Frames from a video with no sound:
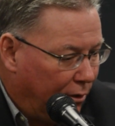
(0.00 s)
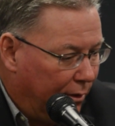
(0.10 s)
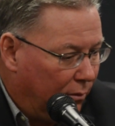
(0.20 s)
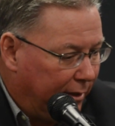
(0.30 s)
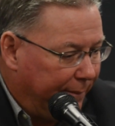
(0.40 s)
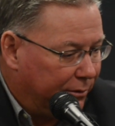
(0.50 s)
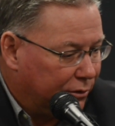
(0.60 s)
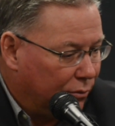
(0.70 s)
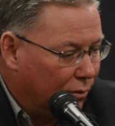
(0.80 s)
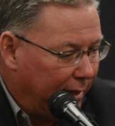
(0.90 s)
you know, keep the
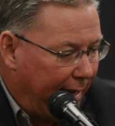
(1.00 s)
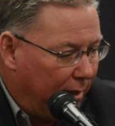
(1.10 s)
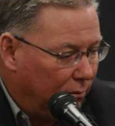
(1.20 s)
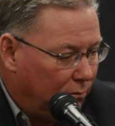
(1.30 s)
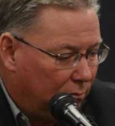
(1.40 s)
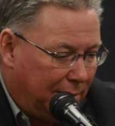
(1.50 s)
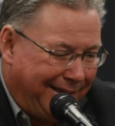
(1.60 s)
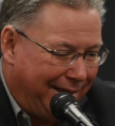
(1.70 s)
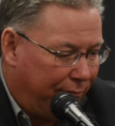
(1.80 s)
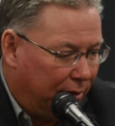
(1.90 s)
score down
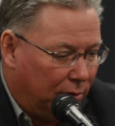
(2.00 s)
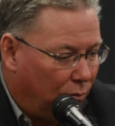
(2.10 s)
and get rid of